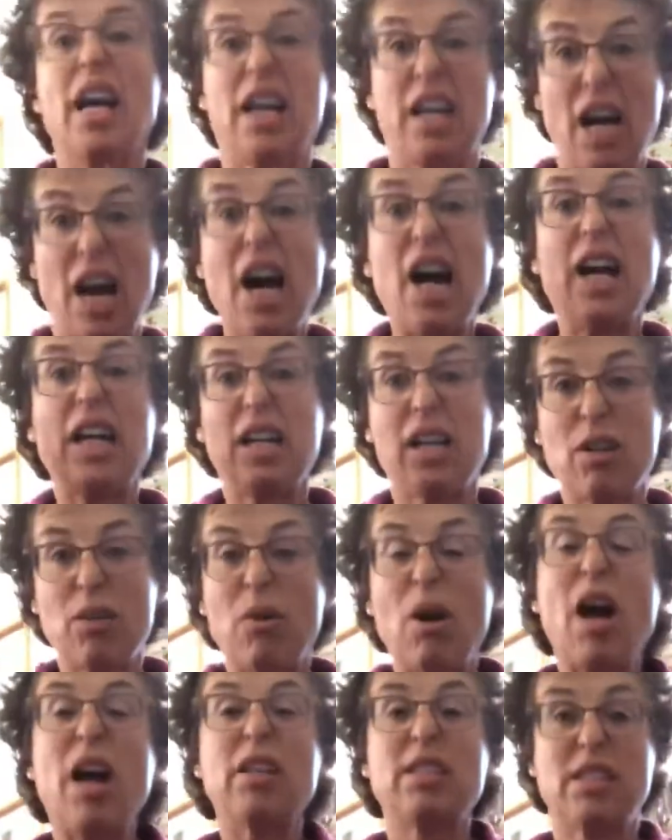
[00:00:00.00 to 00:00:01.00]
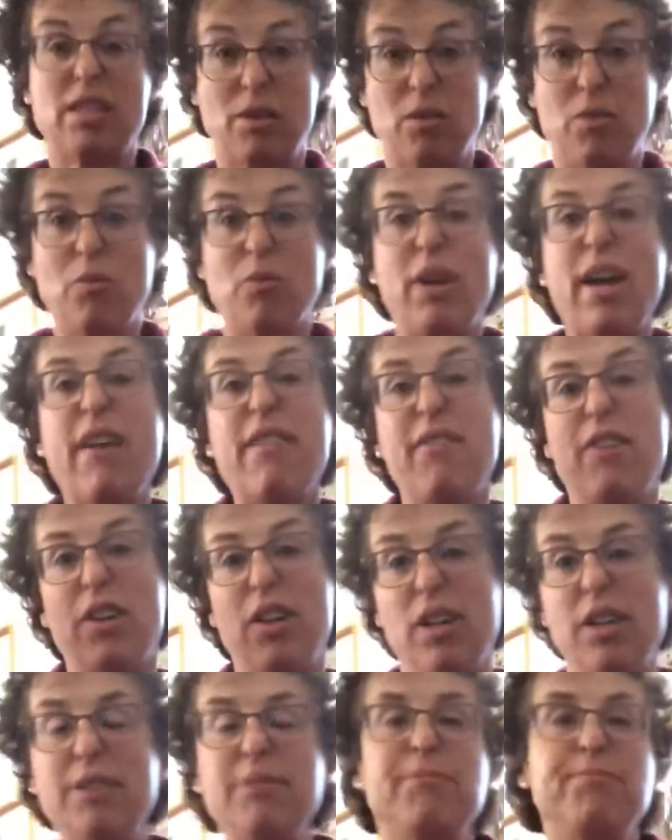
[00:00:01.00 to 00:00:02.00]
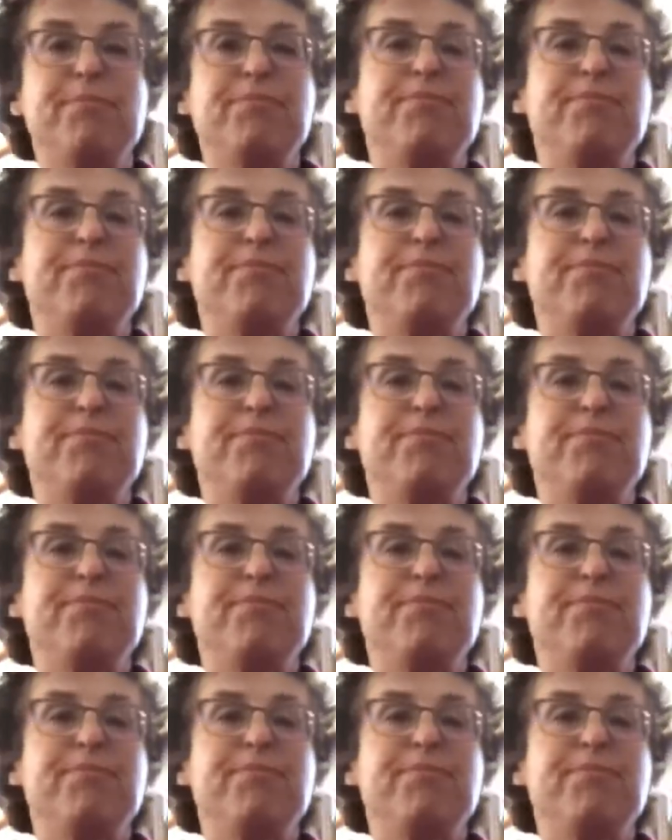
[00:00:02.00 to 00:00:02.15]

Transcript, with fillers: got across the river.